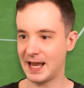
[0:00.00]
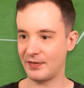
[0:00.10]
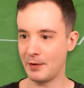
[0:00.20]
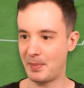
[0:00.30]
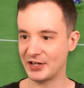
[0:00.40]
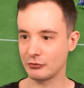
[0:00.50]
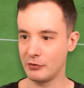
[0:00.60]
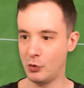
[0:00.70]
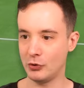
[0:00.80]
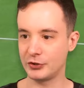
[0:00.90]
Get the best
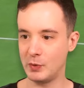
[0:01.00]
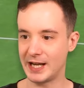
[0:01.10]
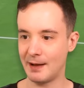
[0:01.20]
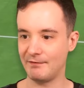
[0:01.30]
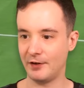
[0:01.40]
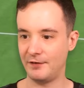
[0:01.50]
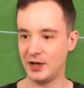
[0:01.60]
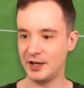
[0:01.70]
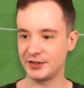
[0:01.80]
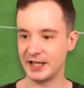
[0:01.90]
rewards we can for
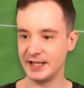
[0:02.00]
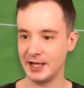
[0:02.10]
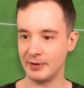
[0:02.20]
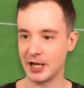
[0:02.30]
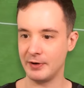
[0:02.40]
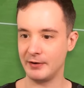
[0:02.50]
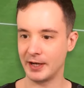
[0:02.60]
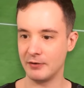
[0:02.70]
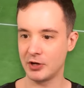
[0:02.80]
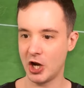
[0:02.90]
Thursday. Here we go, here we
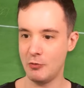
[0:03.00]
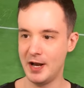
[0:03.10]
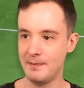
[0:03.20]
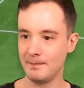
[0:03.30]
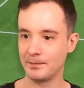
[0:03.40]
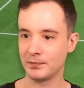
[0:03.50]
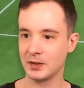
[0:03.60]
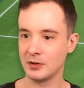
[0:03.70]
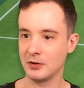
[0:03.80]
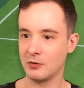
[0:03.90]
go. Coleman,
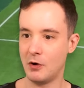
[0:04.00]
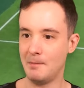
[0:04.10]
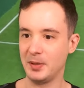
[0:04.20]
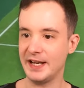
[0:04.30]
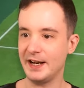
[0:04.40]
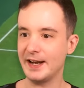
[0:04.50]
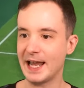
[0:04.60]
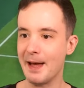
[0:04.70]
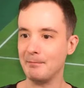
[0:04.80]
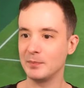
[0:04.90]
one plate in
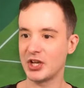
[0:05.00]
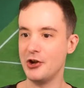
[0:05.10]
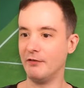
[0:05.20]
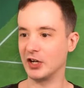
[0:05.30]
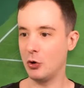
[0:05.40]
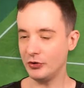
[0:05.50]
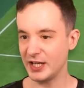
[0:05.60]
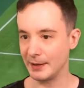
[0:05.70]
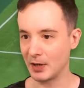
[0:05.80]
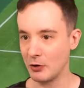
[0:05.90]
again. It's another
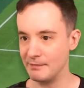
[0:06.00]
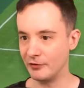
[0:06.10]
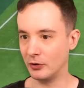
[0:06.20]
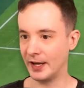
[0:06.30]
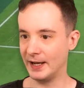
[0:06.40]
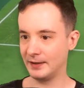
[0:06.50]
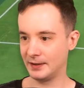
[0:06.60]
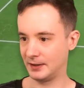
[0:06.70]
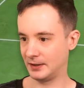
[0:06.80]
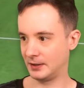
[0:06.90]
cutting I'm going for there.
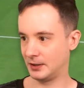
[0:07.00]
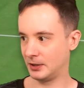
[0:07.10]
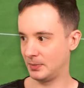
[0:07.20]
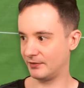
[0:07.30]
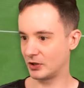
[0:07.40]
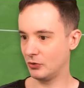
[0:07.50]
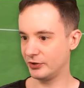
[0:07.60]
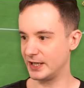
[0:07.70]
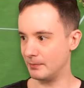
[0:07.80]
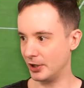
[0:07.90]
Bit of a
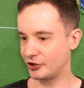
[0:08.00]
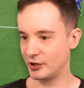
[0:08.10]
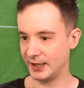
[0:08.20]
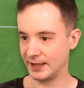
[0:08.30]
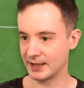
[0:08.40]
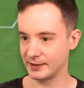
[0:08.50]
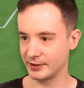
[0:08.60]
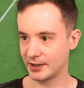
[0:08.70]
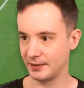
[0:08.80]
cutting merchant here, guys.